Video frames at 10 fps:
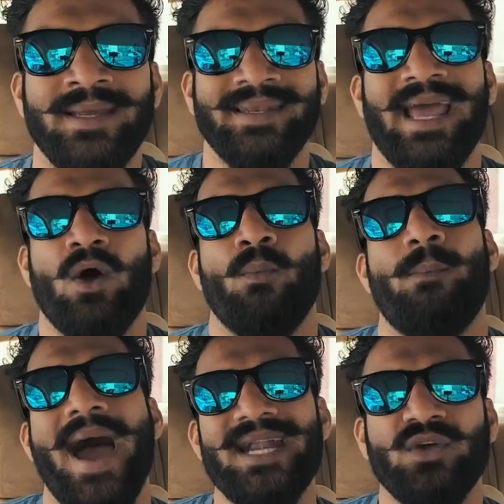Now,
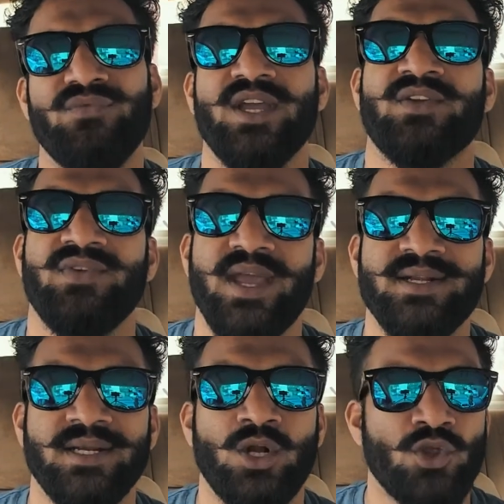part of being a
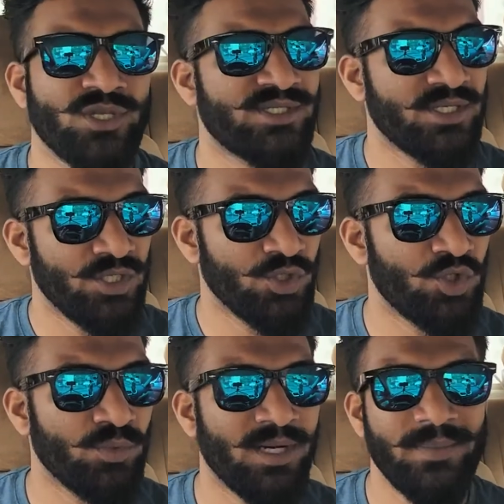creator, not just a
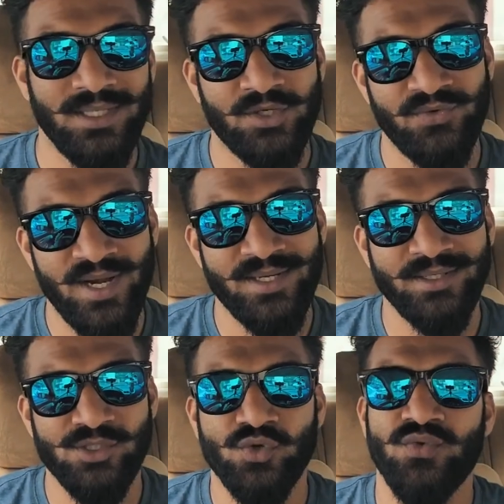YouTuber, being a creator
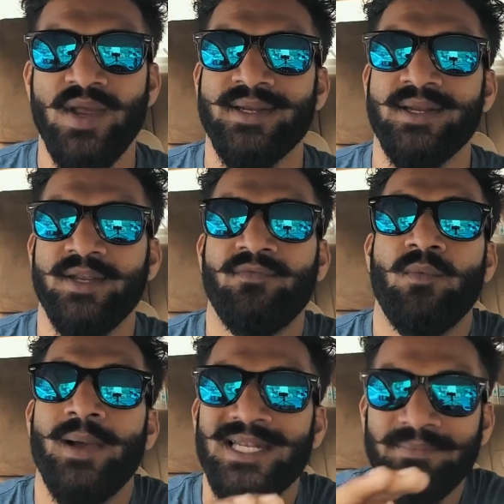is to create content for
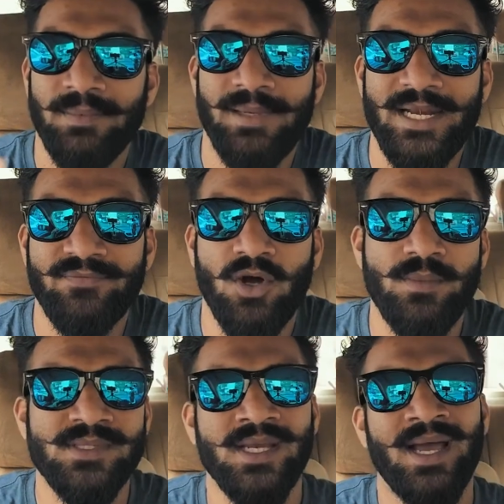multiple
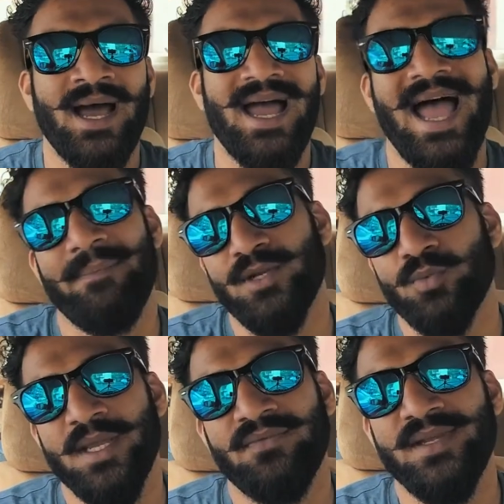platforms. I happen to
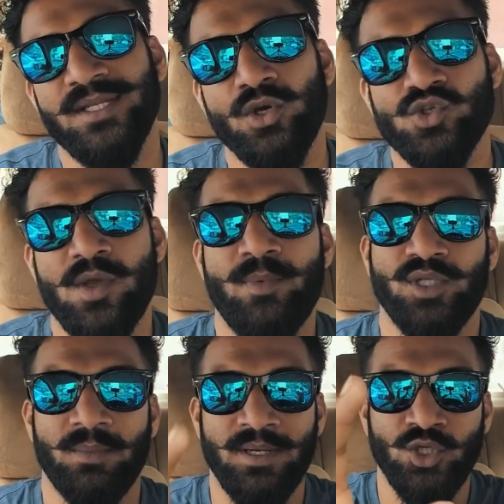make videos, so I
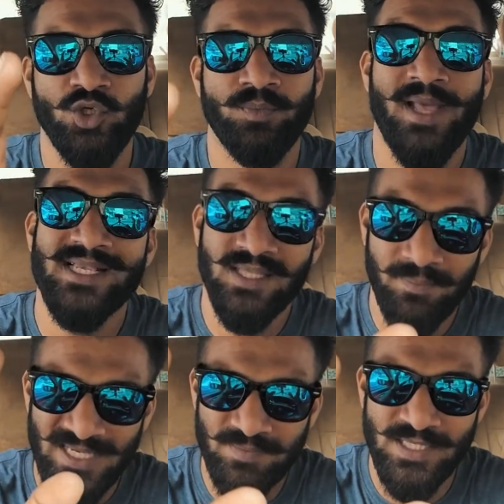put them on YouTube. That's the
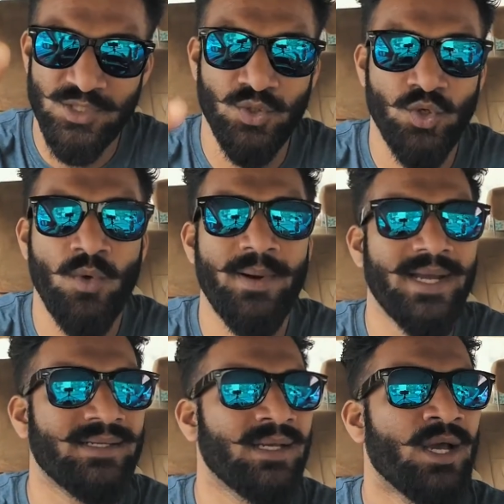best place to go,
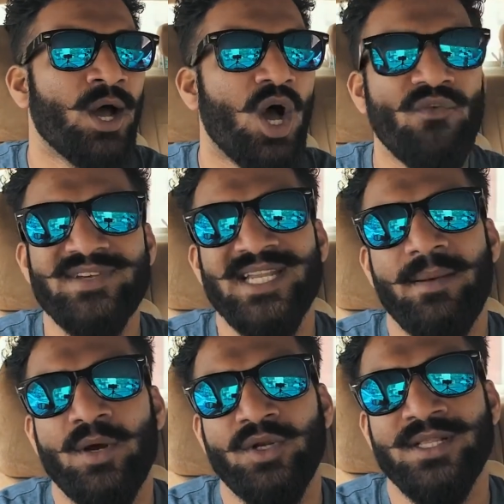but obviously
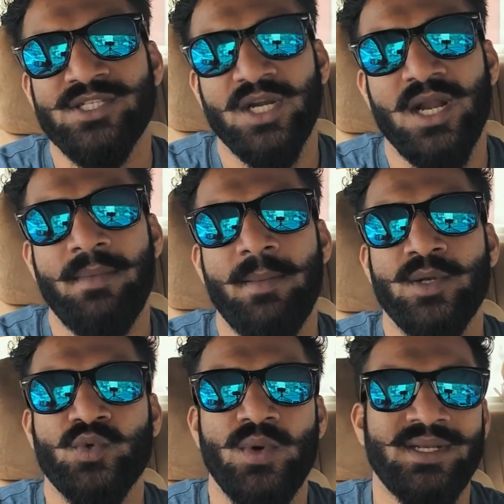I'm on Instagram, I'm
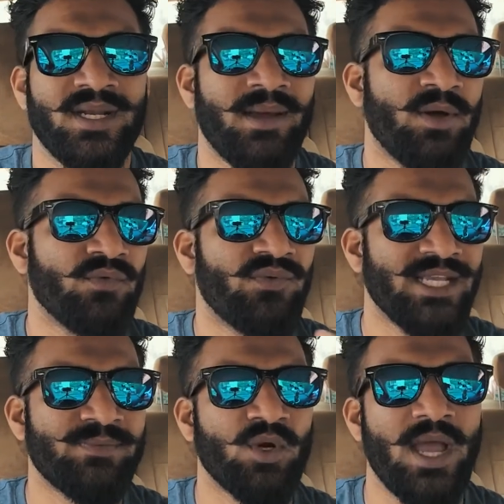on Twitter, I'm on
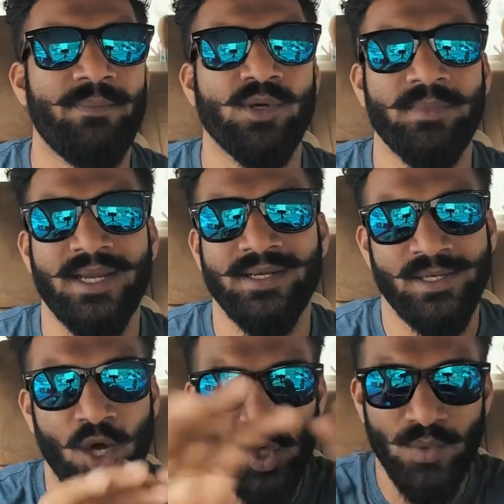Facebook. I put my
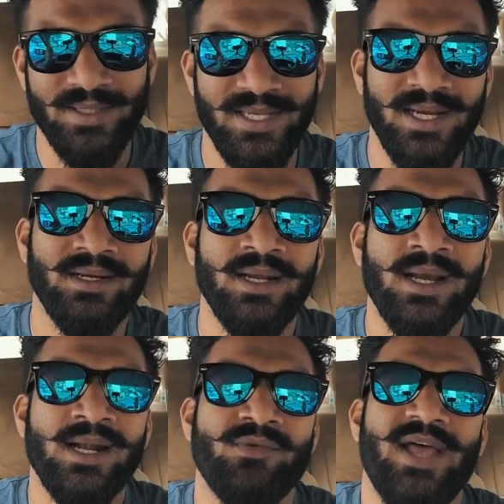content all over there.
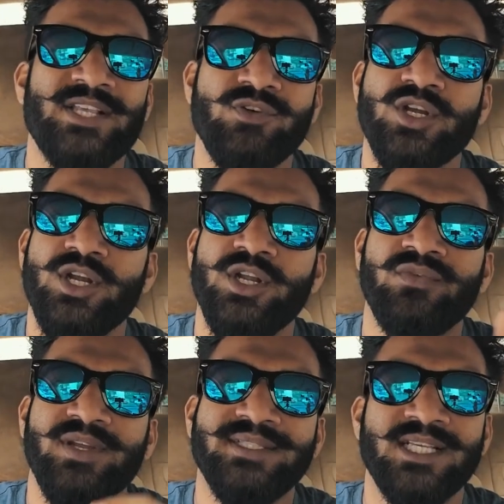Now, that's for
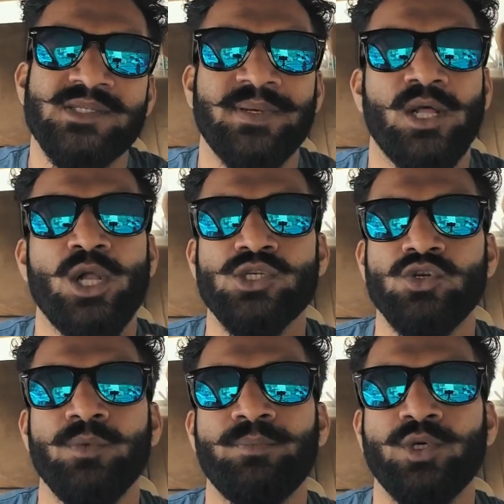creative reasons, but also you
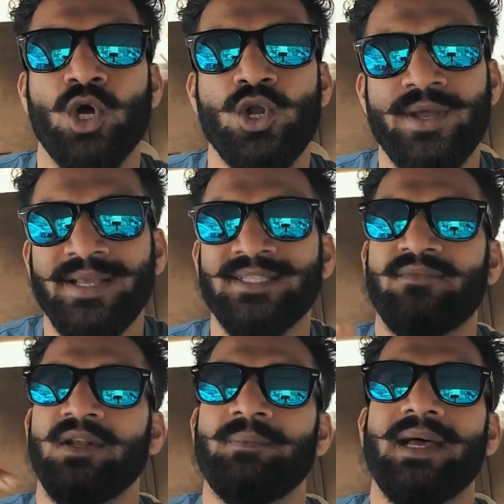don't put all your eggs in
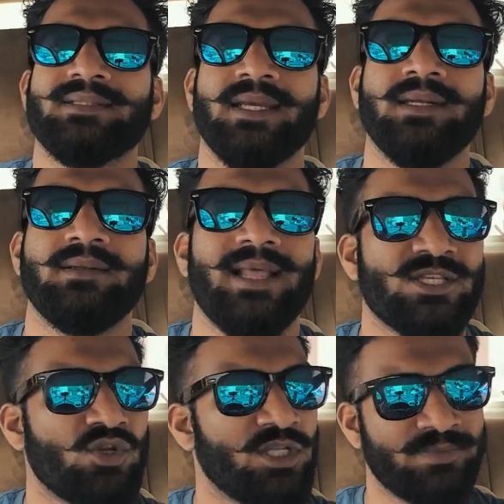one basket. That's
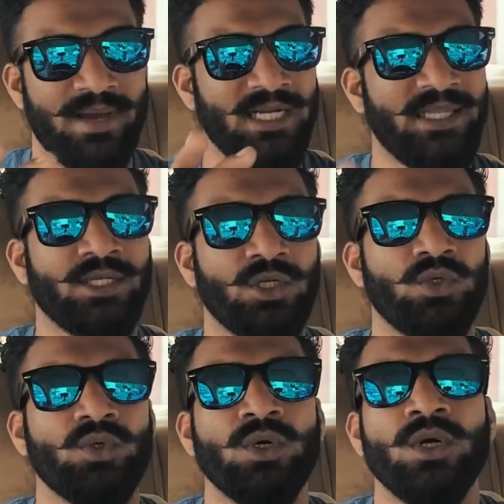not a smart thing to
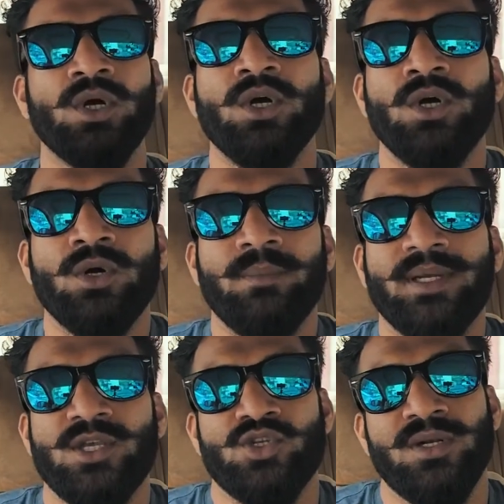do.
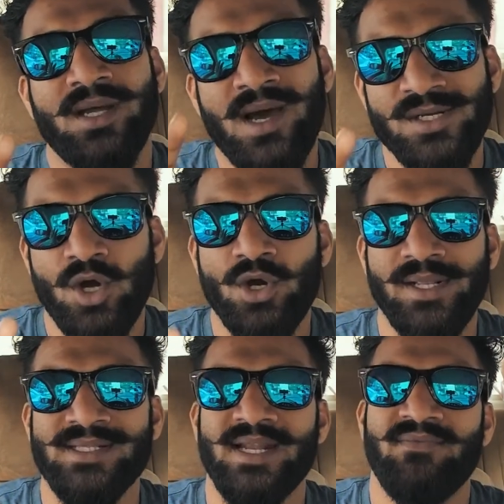Because you don't earn your
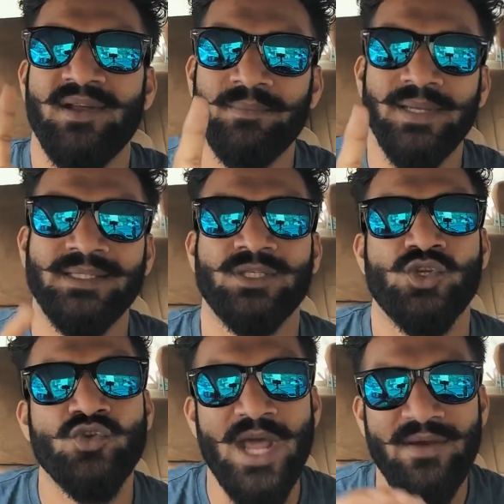audience at one place, so
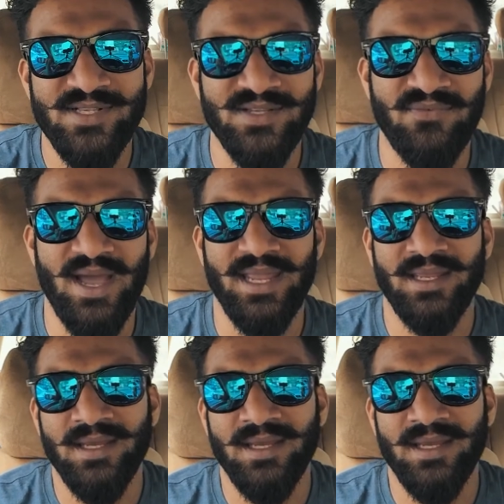you diversify.